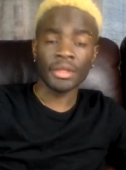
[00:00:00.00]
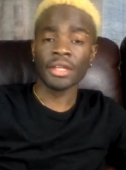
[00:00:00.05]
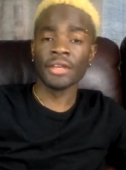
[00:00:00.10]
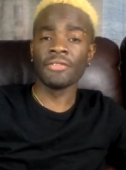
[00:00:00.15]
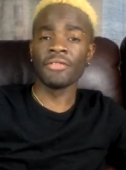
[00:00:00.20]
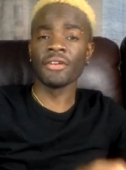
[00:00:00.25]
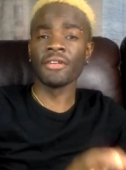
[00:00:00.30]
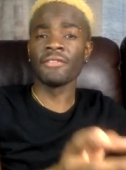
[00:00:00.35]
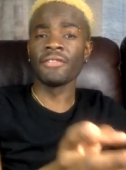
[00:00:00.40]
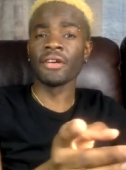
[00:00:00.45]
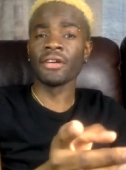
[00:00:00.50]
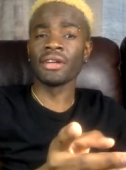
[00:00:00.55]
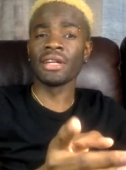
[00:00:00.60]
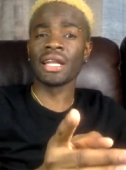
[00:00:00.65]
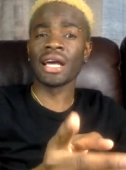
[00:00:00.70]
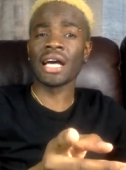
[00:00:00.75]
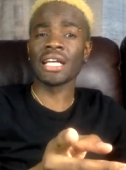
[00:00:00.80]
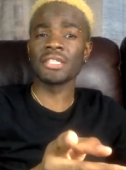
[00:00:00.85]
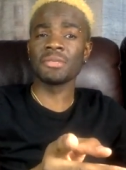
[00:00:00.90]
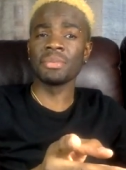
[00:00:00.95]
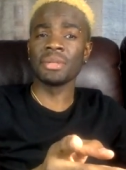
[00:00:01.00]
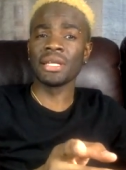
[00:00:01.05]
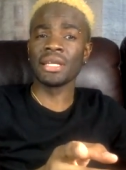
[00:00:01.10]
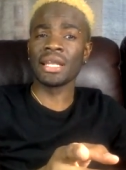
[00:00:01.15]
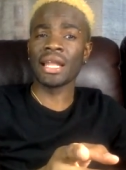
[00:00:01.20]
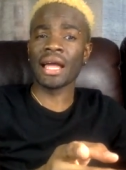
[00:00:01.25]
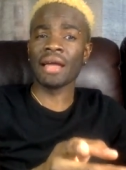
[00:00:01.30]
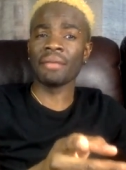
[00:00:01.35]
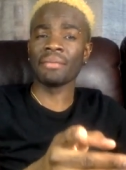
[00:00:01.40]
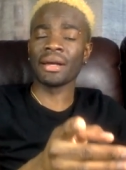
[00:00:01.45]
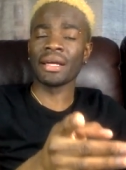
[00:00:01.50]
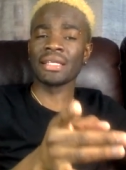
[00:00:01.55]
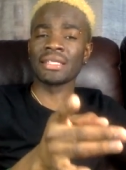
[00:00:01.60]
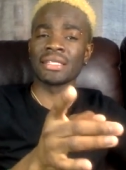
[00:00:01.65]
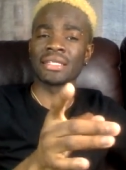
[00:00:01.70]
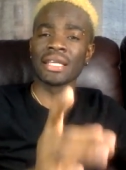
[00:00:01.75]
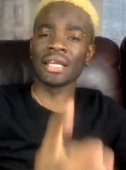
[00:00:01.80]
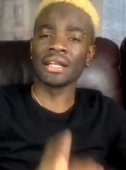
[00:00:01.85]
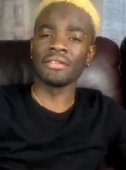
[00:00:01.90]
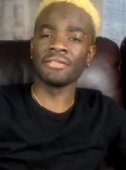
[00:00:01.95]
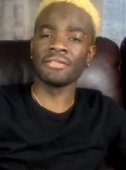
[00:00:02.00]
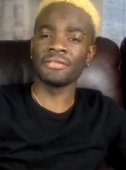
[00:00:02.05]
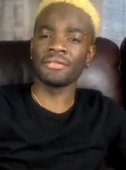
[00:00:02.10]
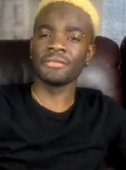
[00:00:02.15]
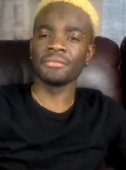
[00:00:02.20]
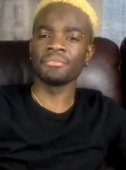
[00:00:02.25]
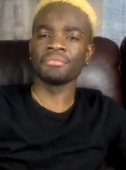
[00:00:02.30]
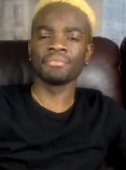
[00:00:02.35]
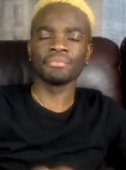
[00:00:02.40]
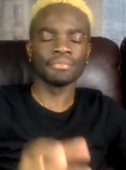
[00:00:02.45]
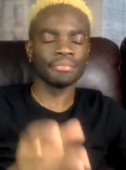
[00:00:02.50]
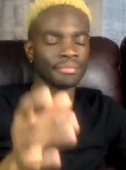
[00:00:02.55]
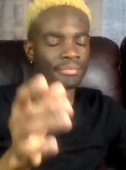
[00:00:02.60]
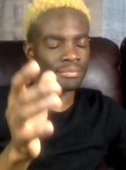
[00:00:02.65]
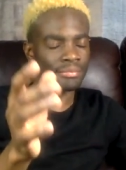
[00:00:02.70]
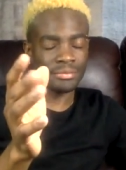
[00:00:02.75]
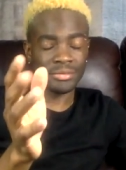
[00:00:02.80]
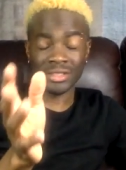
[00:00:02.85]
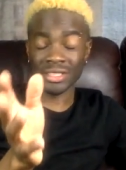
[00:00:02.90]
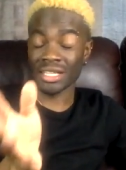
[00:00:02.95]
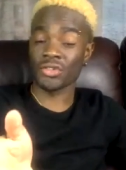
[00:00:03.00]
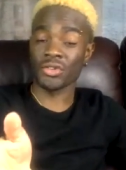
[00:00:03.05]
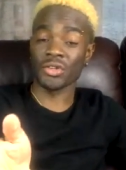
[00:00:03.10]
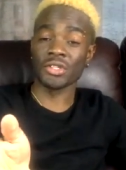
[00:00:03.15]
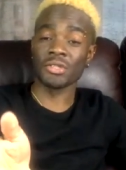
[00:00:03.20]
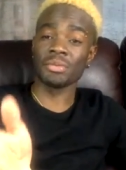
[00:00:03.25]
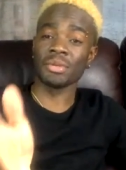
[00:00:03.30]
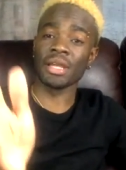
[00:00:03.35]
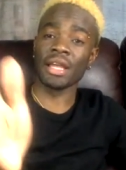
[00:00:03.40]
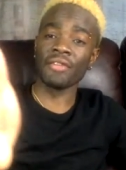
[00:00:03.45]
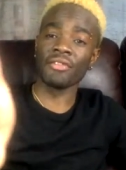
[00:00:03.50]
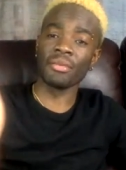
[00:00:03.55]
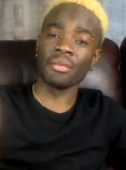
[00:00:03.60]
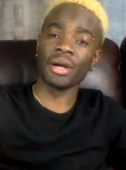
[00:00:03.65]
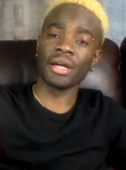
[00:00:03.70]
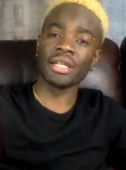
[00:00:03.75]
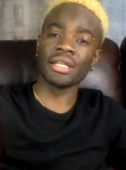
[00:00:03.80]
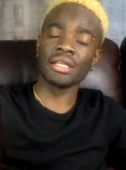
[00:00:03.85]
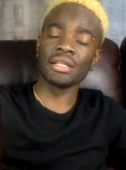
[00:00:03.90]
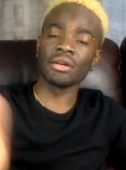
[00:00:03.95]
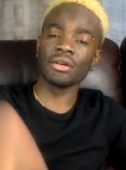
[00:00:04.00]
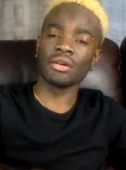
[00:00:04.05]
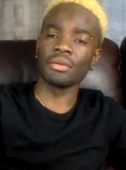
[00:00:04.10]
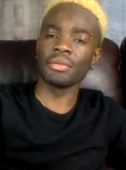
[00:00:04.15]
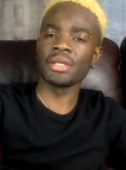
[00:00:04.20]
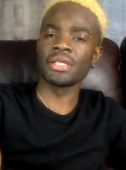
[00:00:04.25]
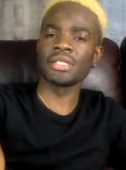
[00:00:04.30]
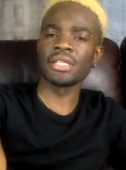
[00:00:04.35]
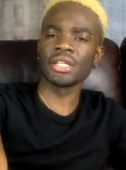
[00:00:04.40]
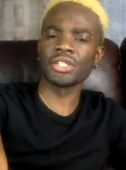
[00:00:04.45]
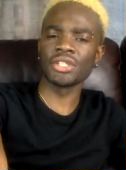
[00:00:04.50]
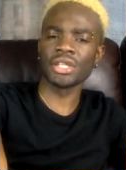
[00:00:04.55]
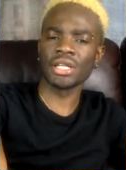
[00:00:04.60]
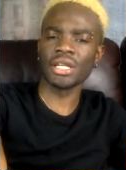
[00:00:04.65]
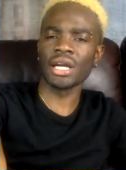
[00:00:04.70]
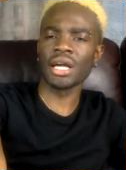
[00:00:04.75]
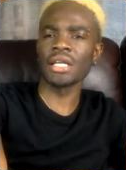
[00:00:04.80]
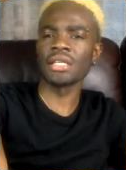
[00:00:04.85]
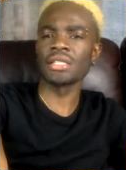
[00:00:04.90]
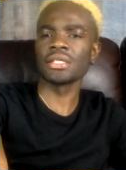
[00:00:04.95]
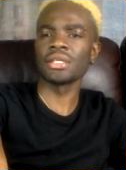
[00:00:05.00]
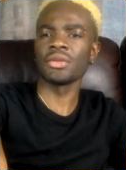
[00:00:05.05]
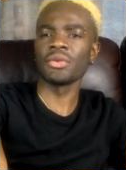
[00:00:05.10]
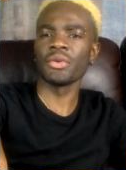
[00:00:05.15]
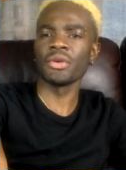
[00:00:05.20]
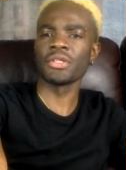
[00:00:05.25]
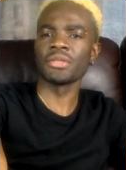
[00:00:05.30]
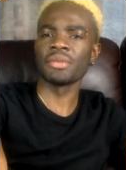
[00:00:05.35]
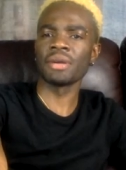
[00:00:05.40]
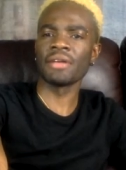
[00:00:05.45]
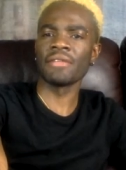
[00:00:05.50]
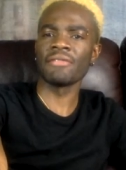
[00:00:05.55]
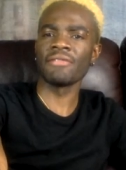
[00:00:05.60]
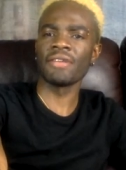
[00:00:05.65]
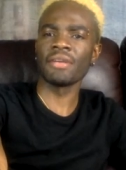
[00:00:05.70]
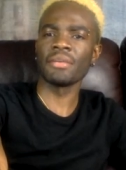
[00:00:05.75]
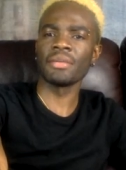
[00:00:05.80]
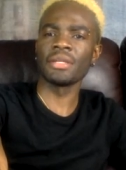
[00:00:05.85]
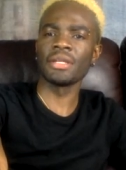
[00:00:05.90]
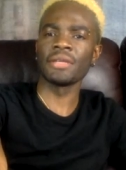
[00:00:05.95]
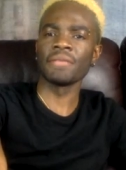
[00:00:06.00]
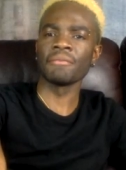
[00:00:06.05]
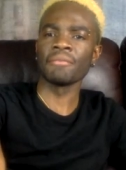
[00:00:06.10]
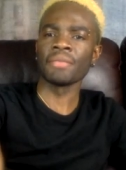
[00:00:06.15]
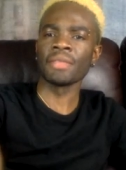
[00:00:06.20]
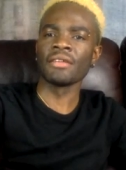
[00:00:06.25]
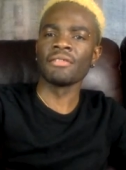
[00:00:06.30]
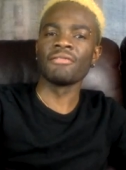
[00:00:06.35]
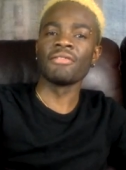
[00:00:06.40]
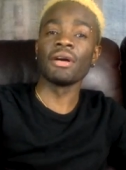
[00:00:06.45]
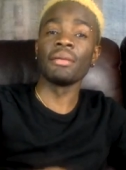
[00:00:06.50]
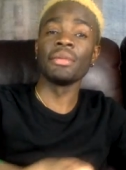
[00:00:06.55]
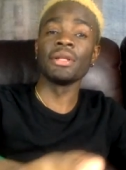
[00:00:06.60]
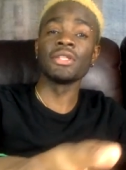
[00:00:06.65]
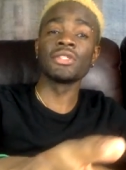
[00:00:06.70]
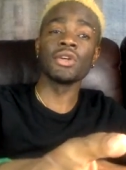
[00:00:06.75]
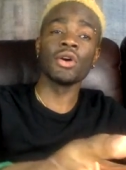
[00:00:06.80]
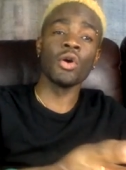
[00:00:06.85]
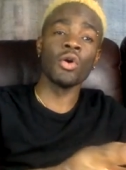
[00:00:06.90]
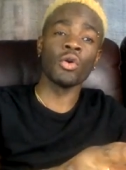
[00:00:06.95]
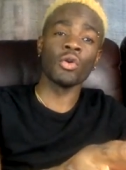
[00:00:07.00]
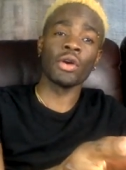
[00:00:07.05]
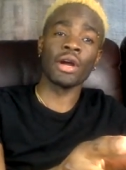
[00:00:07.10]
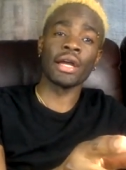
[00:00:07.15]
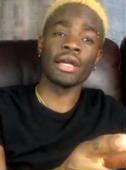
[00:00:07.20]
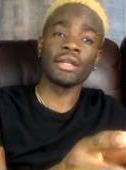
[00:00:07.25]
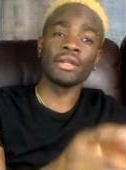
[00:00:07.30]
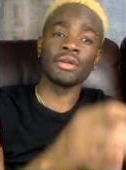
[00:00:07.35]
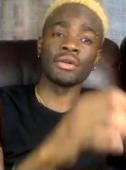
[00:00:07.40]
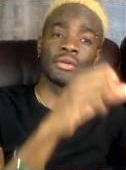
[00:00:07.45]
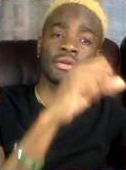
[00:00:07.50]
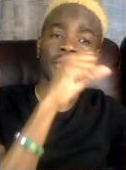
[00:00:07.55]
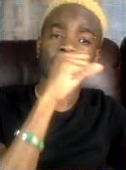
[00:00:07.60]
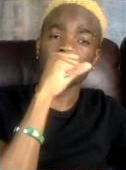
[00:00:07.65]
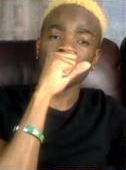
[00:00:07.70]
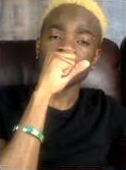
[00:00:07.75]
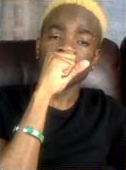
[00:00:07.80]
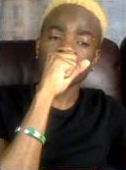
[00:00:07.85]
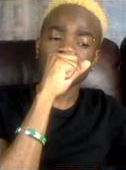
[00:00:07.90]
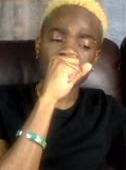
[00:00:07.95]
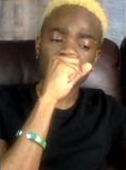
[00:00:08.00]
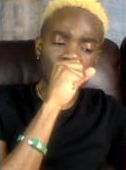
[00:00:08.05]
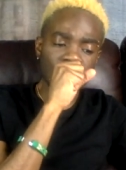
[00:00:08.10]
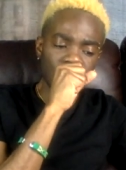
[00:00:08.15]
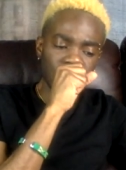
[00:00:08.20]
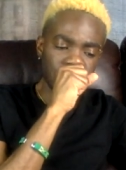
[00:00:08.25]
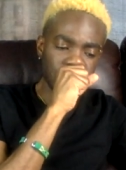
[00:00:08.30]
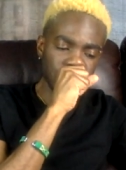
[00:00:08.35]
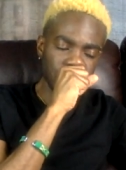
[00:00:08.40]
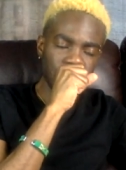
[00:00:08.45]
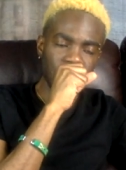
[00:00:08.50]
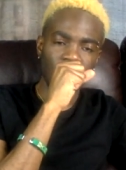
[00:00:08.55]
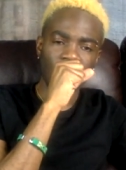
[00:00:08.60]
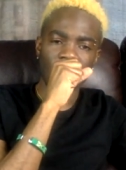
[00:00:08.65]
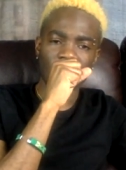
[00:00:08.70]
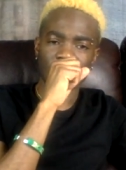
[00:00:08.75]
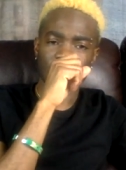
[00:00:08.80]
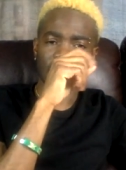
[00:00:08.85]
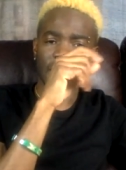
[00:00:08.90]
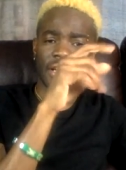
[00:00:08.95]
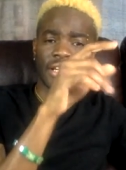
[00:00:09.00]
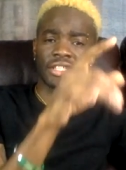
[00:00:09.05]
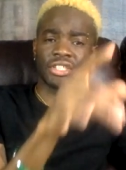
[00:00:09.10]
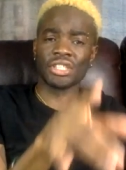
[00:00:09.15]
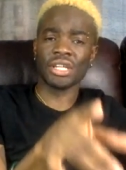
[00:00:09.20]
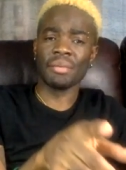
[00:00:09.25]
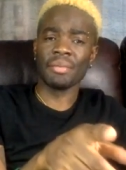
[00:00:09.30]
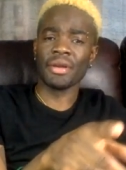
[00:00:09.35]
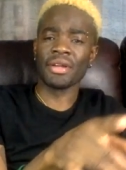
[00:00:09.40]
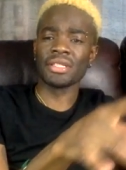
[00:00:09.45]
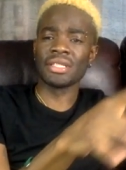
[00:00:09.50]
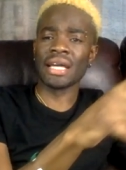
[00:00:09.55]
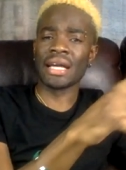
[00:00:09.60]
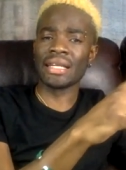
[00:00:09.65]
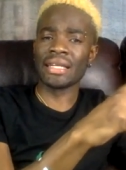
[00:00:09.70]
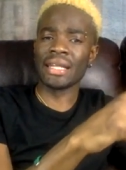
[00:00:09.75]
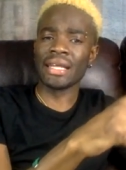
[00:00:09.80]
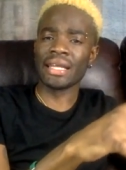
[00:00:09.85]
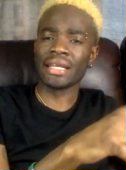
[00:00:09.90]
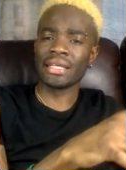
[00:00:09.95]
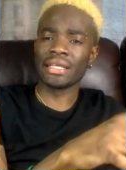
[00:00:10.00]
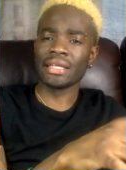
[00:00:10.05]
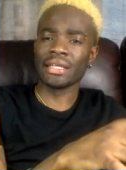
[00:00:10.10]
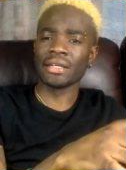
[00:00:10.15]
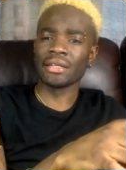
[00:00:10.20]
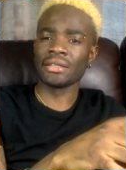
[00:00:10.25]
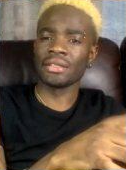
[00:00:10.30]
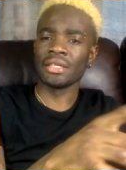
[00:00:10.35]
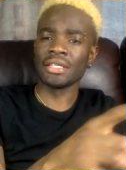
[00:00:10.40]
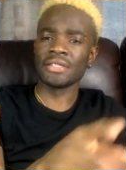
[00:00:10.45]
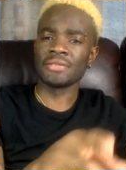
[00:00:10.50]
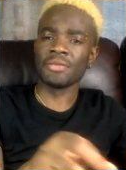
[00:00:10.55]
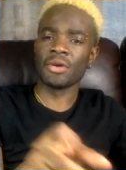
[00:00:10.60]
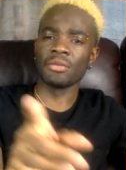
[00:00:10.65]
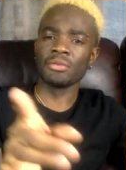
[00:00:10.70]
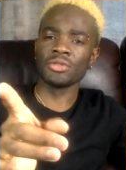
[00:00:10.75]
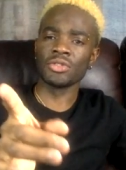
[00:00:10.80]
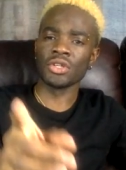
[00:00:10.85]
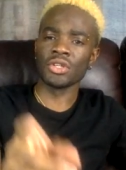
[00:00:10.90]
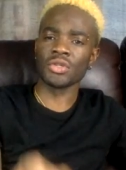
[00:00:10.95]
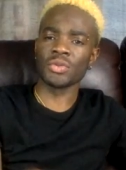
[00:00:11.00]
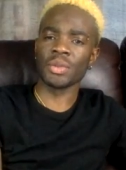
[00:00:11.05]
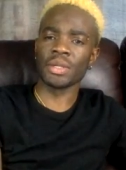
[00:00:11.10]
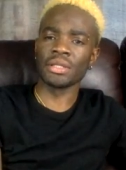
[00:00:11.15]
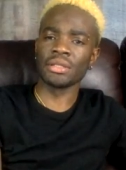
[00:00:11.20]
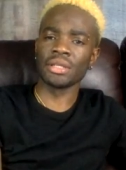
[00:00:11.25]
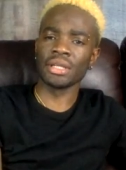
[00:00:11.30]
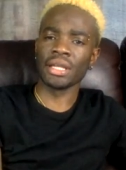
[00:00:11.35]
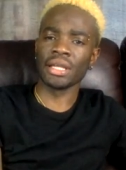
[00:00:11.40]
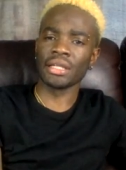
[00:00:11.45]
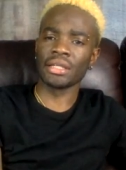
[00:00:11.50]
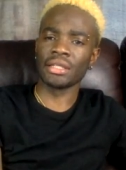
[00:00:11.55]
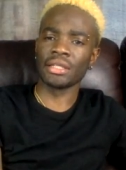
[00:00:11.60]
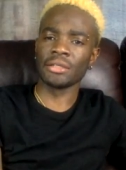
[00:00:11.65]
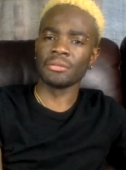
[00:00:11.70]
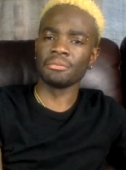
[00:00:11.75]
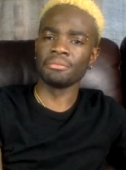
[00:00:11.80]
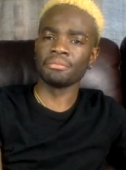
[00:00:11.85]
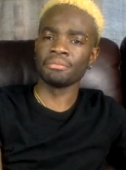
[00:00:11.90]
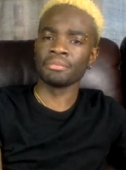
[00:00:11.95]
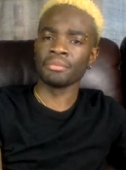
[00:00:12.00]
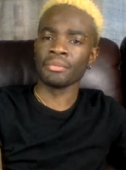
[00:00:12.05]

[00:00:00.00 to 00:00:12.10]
If you're very last minute like myself, Trust me, everybody in the comment section asking, where's my family? Family's out right now. Sorry, Jamir's at daycare. His mom just went to get him.